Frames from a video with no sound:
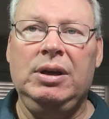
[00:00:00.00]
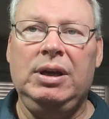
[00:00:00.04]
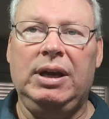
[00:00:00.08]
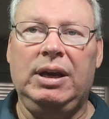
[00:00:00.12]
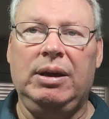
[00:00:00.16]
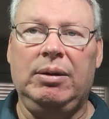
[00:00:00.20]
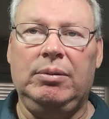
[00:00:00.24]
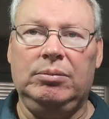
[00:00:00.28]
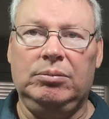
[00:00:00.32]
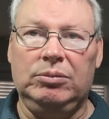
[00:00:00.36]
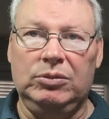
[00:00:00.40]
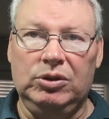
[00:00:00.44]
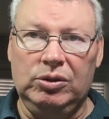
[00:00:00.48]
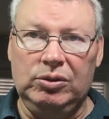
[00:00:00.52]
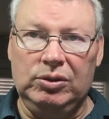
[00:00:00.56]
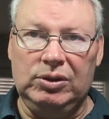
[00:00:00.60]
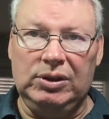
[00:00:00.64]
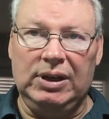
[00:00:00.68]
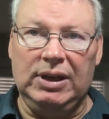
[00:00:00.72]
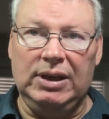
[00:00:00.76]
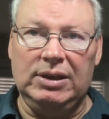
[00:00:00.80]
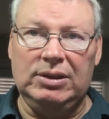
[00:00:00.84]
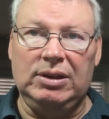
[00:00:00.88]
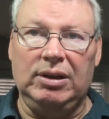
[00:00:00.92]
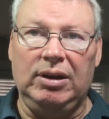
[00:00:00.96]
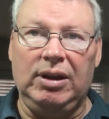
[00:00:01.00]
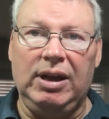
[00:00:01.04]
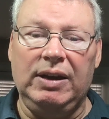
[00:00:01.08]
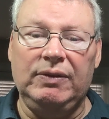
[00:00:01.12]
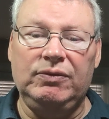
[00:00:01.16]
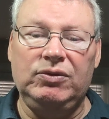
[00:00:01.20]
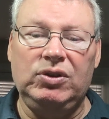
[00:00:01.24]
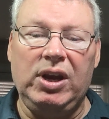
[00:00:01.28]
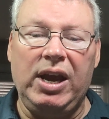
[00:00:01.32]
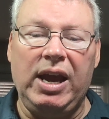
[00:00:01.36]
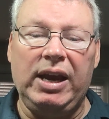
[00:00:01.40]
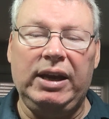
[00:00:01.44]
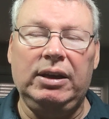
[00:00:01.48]
and used it as a life
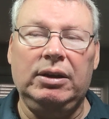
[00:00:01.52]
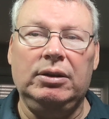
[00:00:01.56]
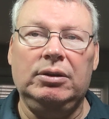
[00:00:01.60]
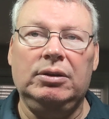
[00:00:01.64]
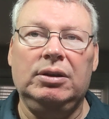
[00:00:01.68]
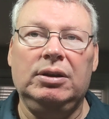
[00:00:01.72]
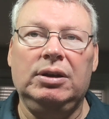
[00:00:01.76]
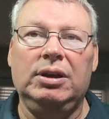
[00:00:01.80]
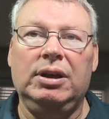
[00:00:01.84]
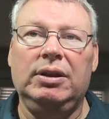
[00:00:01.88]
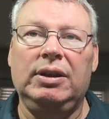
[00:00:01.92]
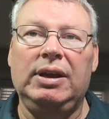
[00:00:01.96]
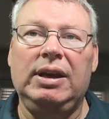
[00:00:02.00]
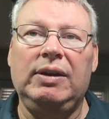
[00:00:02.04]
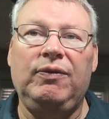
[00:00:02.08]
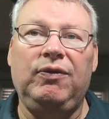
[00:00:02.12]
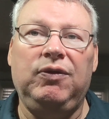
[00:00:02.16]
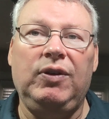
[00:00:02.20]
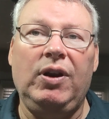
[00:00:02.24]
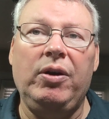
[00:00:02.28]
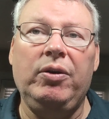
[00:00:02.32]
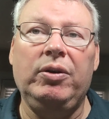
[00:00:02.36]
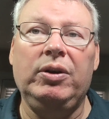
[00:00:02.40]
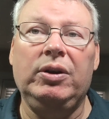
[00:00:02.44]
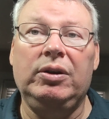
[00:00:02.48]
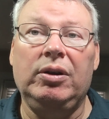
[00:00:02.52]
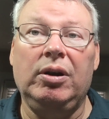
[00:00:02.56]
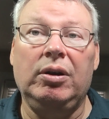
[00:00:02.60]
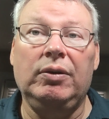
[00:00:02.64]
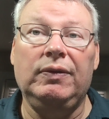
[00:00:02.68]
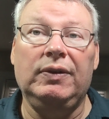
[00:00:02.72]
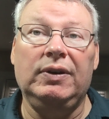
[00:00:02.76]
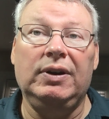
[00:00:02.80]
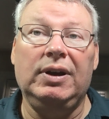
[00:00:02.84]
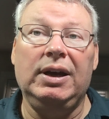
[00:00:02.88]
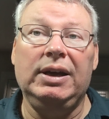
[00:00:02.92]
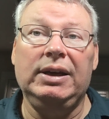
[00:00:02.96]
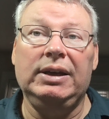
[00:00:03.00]
jacket. And they floated
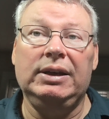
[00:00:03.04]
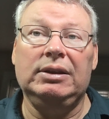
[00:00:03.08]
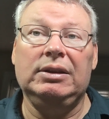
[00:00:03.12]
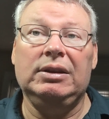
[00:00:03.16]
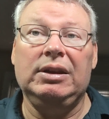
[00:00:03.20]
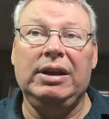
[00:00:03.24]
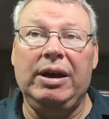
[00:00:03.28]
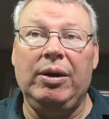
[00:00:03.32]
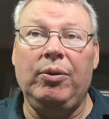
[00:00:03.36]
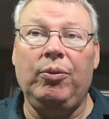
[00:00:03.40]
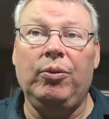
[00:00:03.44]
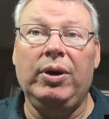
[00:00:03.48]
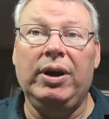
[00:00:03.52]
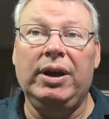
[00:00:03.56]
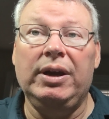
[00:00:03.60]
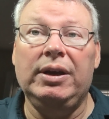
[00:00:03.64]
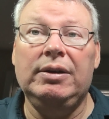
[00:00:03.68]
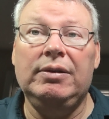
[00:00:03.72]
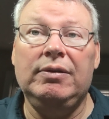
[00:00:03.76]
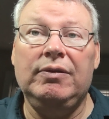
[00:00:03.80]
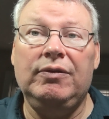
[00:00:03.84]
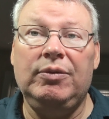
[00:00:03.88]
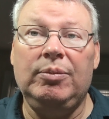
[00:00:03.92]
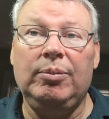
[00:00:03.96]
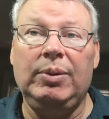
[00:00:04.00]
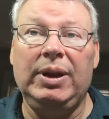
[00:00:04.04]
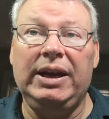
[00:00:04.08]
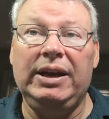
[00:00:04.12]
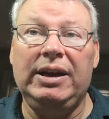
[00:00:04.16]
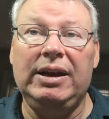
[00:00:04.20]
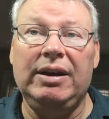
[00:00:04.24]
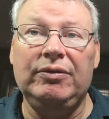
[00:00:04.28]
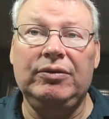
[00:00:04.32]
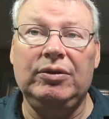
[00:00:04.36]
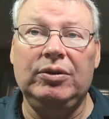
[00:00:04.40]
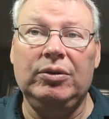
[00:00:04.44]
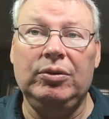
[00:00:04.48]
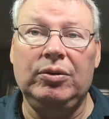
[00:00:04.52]
overnight that way, from late
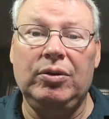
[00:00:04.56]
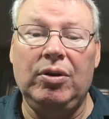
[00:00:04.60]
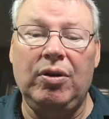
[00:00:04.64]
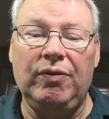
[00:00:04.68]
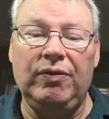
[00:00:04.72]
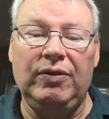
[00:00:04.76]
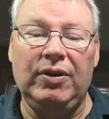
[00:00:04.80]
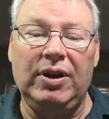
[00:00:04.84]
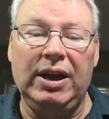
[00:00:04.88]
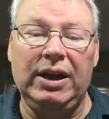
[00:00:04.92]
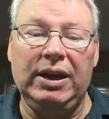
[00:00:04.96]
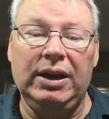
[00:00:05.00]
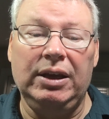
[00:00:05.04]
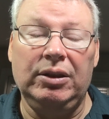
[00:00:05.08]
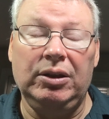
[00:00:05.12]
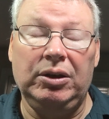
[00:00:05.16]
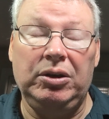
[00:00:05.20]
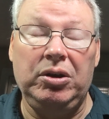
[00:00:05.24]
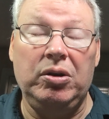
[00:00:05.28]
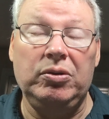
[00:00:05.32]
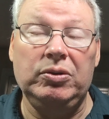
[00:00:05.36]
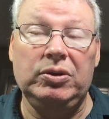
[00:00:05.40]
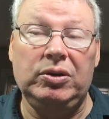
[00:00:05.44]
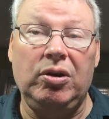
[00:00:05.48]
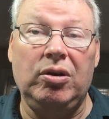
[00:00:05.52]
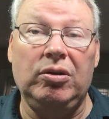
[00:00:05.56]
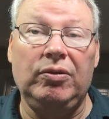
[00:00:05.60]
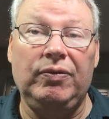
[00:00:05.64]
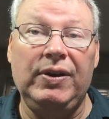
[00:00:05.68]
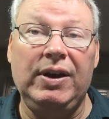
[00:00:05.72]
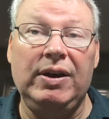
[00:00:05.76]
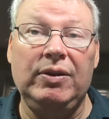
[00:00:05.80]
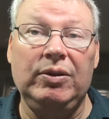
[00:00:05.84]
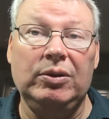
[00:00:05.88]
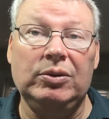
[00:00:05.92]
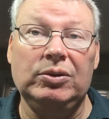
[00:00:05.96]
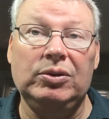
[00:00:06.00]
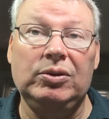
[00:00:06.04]
afternoon overnight. And the Coast Guard
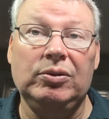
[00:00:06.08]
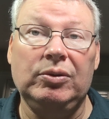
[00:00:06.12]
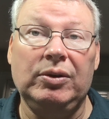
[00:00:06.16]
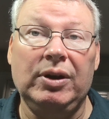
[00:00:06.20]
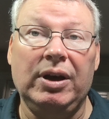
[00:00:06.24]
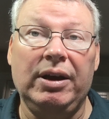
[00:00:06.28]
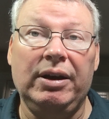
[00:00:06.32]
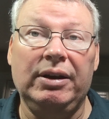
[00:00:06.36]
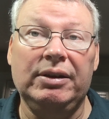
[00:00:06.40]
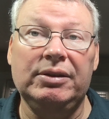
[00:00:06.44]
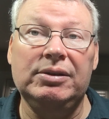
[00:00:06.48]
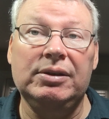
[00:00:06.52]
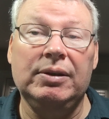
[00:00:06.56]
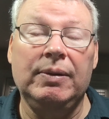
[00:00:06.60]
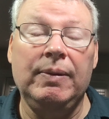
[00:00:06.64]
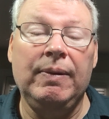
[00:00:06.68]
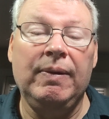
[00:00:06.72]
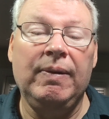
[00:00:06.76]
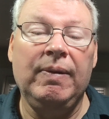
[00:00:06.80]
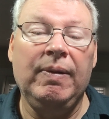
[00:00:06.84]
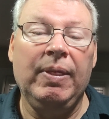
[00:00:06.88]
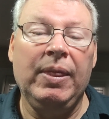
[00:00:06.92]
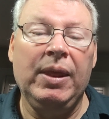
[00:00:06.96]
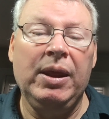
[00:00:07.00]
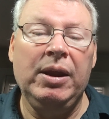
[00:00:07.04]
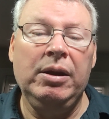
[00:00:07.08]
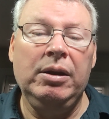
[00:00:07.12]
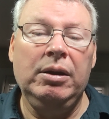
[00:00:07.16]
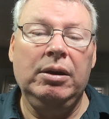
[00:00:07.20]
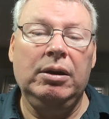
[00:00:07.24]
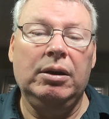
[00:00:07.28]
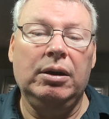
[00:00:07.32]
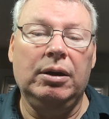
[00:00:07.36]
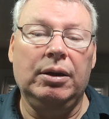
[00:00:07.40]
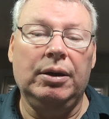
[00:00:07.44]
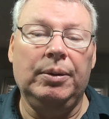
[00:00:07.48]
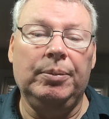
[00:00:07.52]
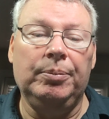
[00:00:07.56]
found those 2 guys.
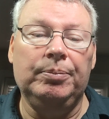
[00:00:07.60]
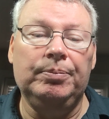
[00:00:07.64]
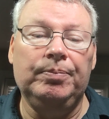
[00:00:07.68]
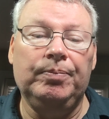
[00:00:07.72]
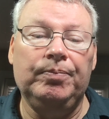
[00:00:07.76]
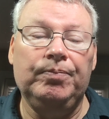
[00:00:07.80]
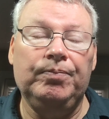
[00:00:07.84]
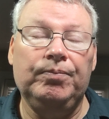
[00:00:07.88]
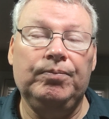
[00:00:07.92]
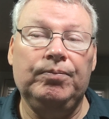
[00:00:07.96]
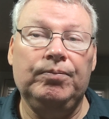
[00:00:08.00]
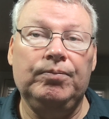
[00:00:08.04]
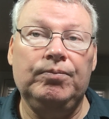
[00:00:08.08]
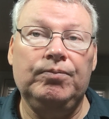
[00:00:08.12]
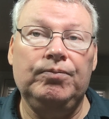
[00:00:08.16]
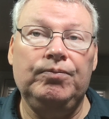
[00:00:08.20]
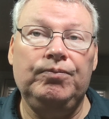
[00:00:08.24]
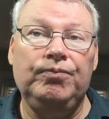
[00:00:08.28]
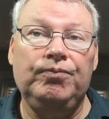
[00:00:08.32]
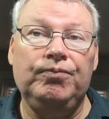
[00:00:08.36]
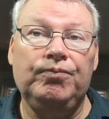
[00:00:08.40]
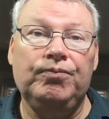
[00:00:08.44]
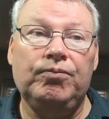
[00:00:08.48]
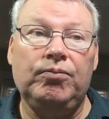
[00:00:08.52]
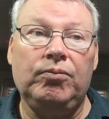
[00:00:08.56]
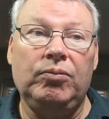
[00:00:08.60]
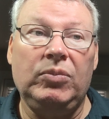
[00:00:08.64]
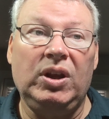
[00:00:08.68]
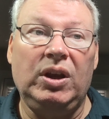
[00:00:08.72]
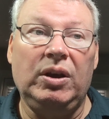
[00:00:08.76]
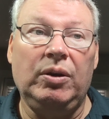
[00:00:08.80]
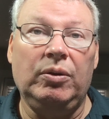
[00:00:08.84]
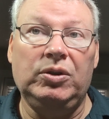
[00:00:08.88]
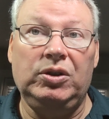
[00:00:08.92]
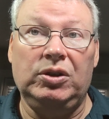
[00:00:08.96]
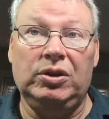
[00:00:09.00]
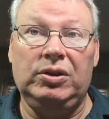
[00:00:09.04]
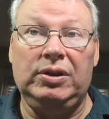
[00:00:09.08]
It
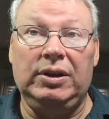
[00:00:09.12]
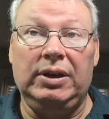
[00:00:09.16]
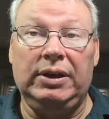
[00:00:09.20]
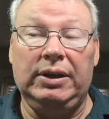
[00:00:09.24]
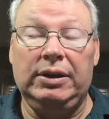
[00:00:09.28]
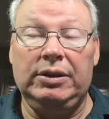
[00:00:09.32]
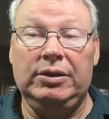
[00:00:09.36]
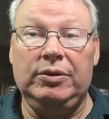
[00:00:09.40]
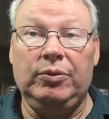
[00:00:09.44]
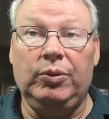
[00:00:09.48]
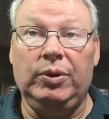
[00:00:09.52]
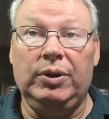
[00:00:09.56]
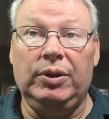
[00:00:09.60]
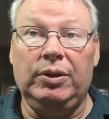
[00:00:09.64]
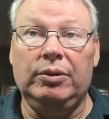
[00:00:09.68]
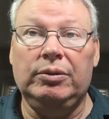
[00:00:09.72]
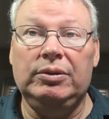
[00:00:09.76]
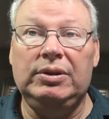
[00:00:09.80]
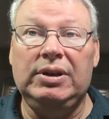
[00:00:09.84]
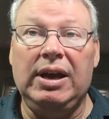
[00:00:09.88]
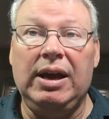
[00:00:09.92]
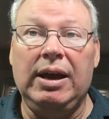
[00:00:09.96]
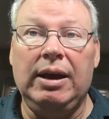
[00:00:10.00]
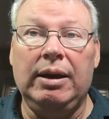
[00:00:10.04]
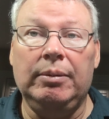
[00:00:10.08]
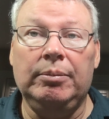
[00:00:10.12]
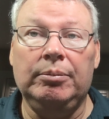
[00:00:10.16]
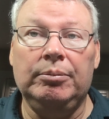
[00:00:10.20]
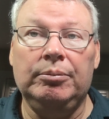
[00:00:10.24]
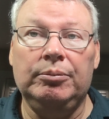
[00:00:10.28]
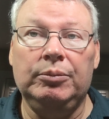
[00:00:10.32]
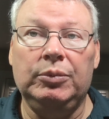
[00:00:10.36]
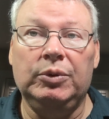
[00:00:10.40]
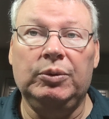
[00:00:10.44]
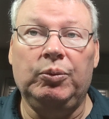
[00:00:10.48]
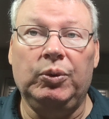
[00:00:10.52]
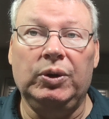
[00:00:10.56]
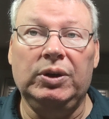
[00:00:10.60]
was just, I guess it wasn't their time.
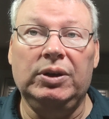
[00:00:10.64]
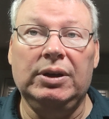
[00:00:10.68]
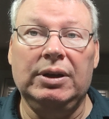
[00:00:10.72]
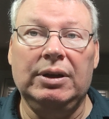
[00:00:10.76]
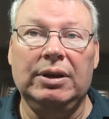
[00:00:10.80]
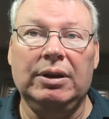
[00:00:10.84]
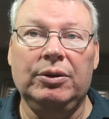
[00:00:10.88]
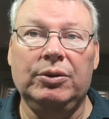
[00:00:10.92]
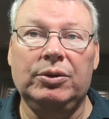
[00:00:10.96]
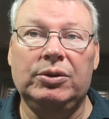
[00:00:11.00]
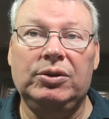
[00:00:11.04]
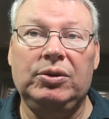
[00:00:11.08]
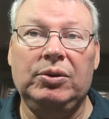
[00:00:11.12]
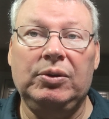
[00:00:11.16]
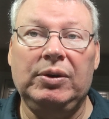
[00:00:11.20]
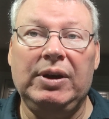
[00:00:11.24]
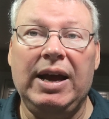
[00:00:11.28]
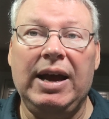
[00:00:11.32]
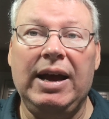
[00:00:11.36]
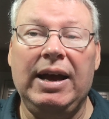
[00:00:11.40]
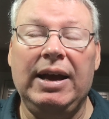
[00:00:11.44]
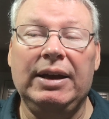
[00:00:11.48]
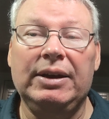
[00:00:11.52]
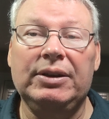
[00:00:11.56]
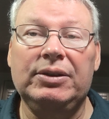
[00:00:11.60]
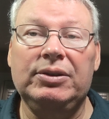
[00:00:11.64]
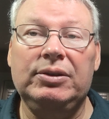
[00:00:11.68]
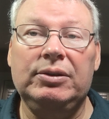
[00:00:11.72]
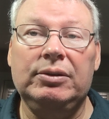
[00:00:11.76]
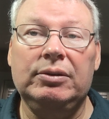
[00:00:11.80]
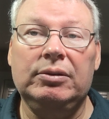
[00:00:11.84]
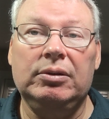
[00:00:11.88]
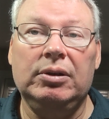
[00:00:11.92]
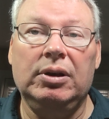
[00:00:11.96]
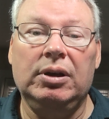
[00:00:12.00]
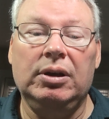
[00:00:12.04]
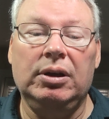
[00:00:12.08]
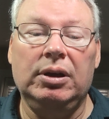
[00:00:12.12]
But we did lose 2 guys,
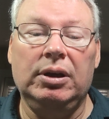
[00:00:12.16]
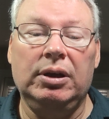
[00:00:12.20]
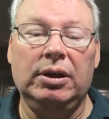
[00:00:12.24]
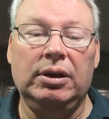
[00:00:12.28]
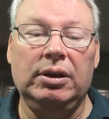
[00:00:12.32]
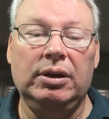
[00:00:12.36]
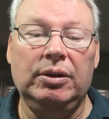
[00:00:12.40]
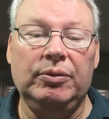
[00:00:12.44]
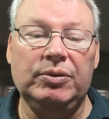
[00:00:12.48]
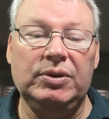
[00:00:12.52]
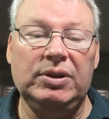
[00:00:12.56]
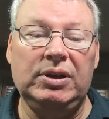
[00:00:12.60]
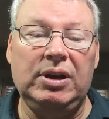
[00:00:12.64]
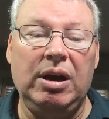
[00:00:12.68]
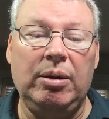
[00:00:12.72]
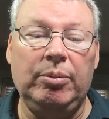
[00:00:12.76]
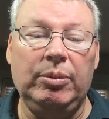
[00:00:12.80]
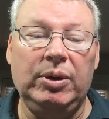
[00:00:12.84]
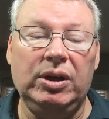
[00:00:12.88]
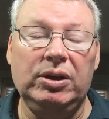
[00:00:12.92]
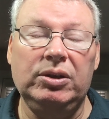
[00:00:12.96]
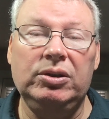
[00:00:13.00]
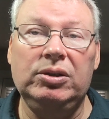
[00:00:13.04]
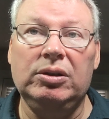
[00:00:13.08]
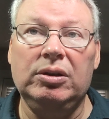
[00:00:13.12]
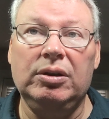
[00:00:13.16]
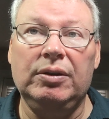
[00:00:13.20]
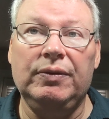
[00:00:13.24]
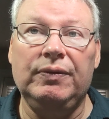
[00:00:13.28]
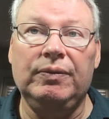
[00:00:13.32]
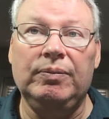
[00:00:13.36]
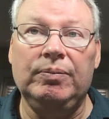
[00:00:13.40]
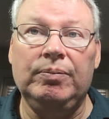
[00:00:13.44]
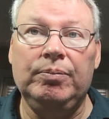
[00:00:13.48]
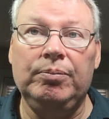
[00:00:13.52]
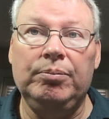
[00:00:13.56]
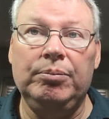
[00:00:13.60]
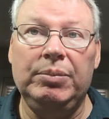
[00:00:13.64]
and it was a combination of
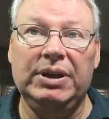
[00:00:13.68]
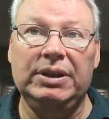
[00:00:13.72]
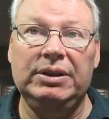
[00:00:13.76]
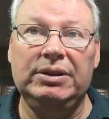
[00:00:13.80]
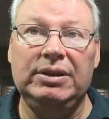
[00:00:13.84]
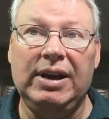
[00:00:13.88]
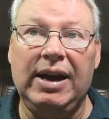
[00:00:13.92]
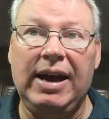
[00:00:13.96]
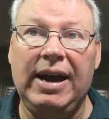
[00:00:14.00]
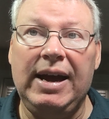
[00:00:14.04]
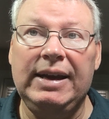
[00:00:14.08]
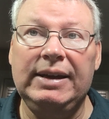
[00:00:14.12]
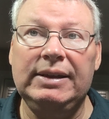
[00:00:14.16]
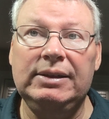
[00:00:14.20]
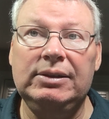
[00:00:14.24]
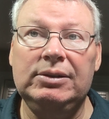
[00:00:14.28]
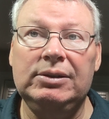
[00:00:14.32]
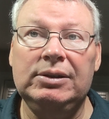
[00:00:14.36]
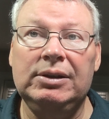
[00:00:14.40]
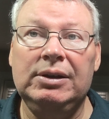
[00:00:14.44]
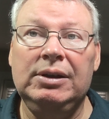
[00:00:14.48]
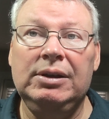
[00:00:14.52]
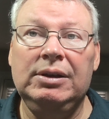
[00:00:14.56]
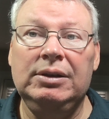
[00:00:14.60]
big tides.